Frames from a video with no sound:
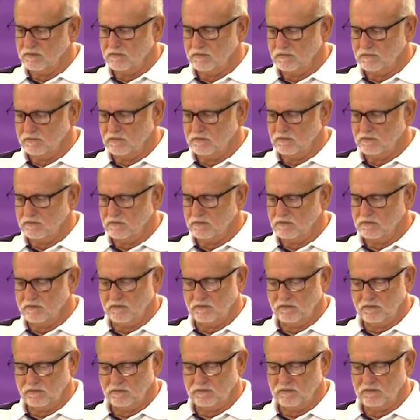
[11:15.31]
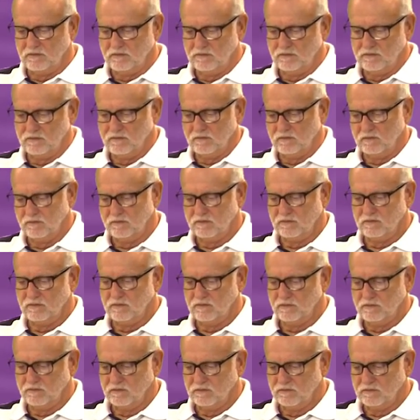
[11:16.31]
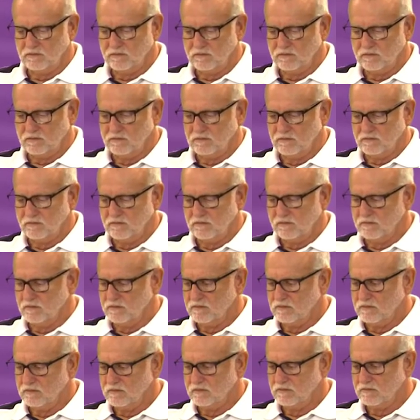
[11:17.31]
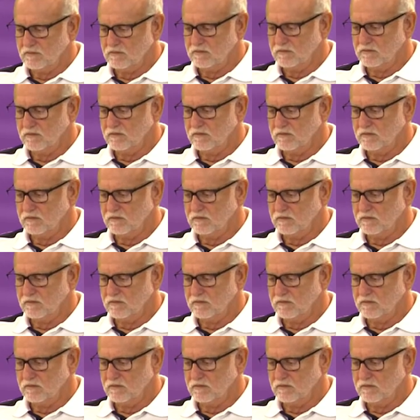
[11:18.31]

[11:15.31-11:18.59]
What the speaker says: (silent)